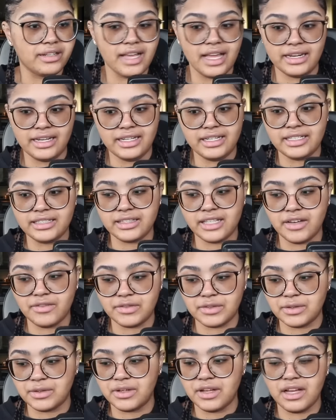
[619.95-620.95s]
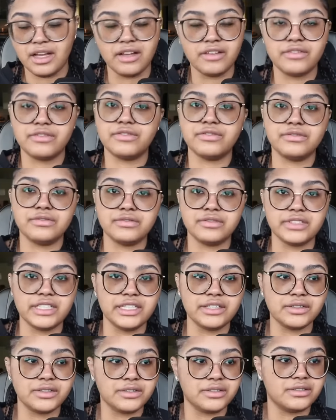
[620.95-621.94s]
at any level of
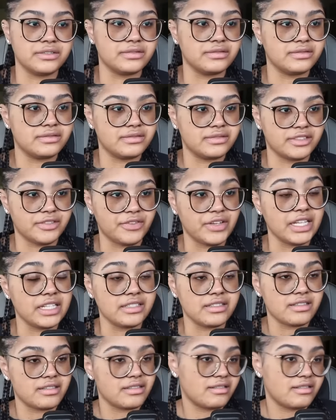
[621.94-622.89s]
legal defense.